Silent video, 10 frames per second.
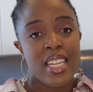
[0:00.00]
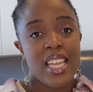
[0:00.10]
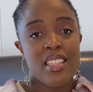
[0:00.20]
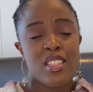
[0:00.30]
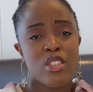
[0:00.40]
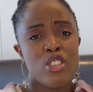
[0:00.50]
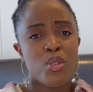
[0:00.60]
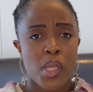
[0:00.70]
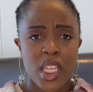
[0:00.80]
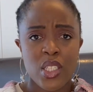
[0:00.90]
is to
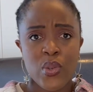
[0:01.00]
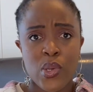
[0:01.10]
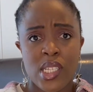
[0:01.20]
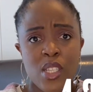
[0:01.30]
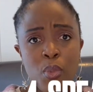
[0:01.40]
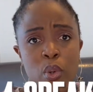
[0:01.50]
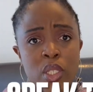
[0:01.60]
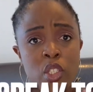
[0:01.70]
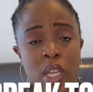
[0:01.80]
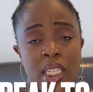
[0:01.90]
speak to a support
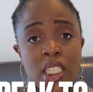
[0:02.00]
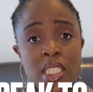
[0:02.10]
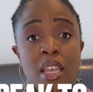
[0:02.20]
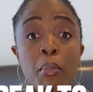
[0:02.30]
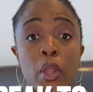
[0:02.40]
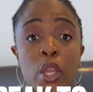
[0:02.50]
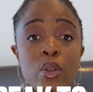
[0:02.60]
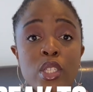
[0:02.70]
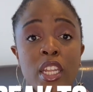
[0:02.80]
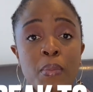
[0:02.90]
structure, somebody
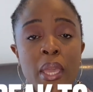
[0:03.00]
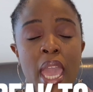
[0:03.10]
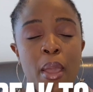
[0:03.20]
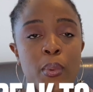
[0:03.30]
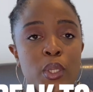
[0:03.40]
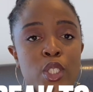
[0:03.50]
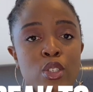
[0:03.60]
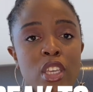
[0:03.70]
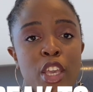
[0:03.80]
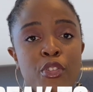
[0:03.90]
who's going to be able to
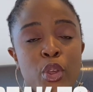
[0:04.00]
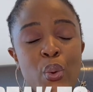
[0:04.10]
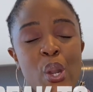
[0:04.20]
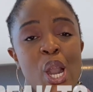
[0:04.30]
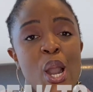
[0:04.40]
give you